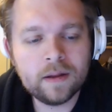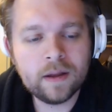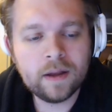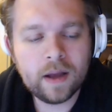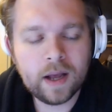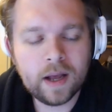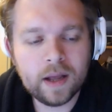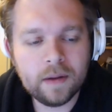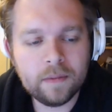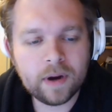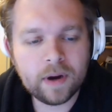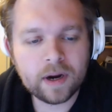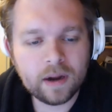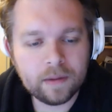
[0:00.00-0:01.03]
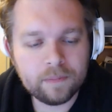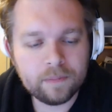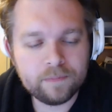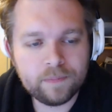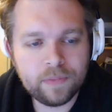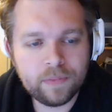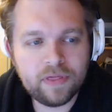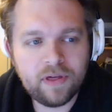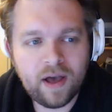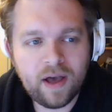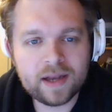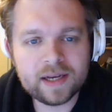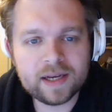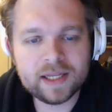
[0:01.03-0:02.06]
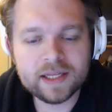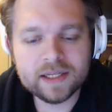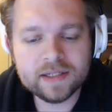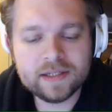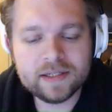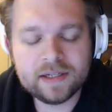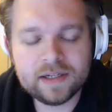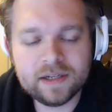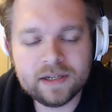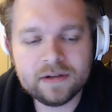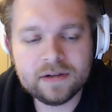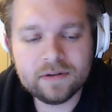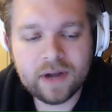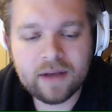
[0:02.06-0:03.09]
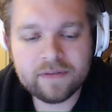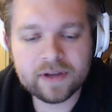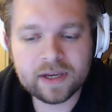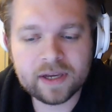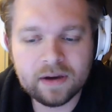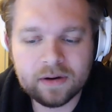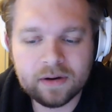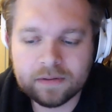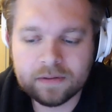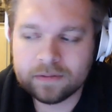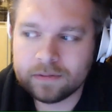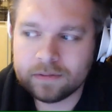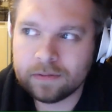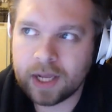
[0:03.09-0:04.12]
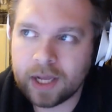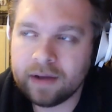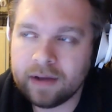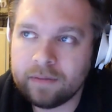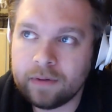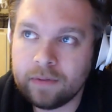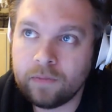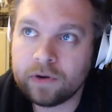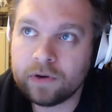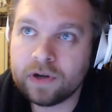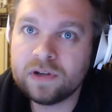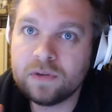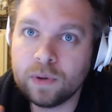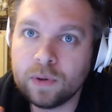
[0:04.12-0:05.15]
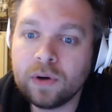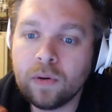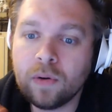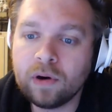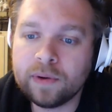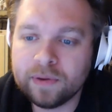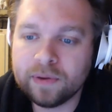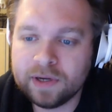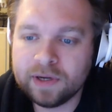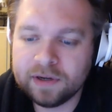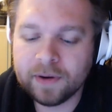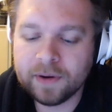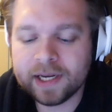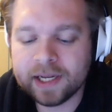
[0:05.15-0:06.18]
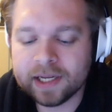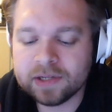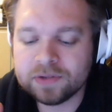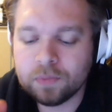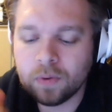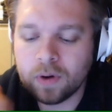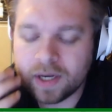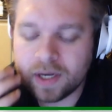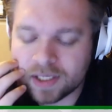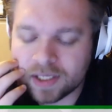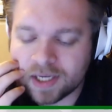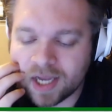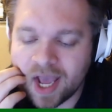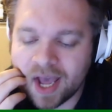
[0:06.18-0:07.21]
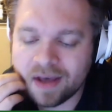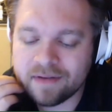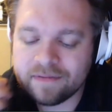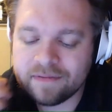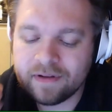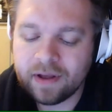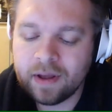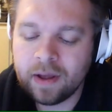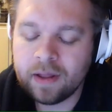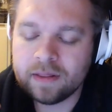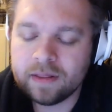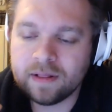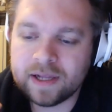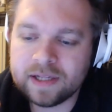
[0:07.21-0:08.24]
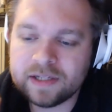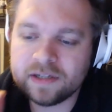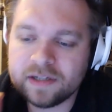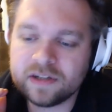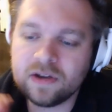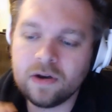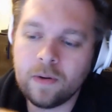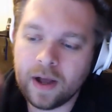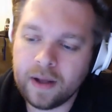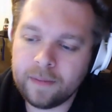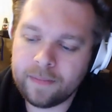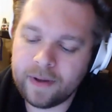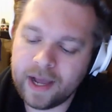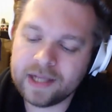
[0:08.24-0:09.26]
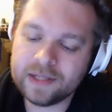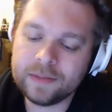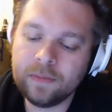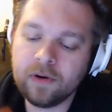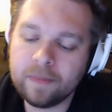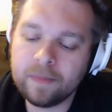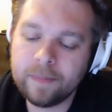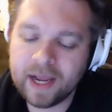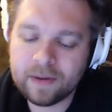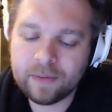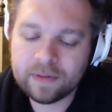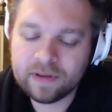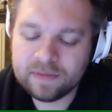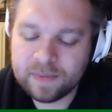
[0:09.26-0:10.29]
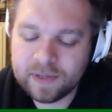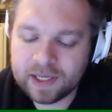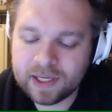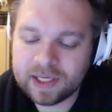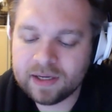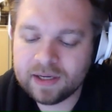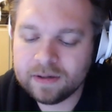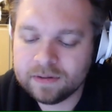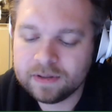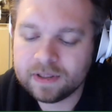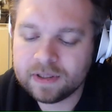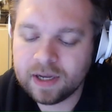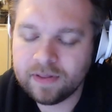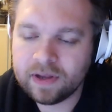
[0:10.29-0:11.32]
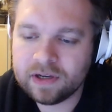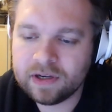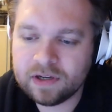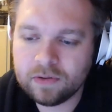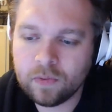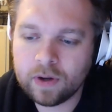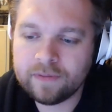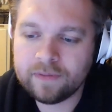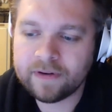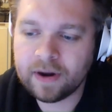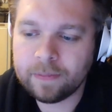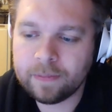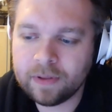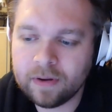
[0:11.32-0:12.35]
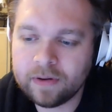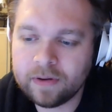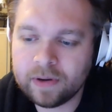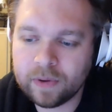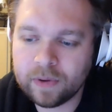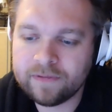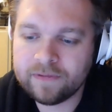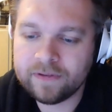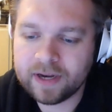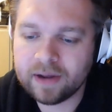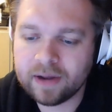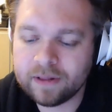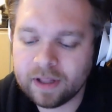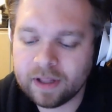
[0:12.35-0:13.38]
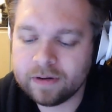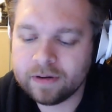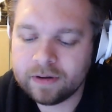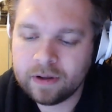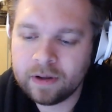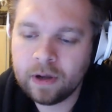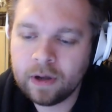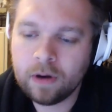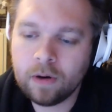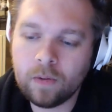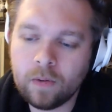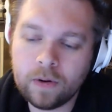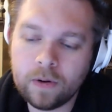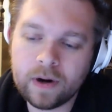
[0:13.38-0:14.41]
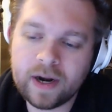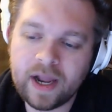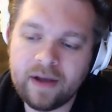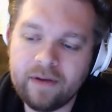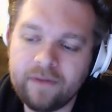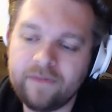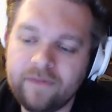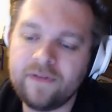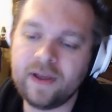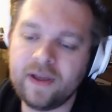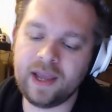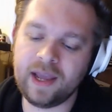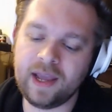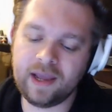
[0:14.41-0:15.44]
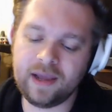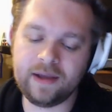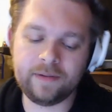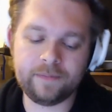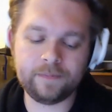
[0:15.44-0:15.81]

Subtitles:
Our thought is to have it go. We're torn between two ideas. One is to have the lights just go up as more bandwidth is being used, and then do one for upload and one for download, or have it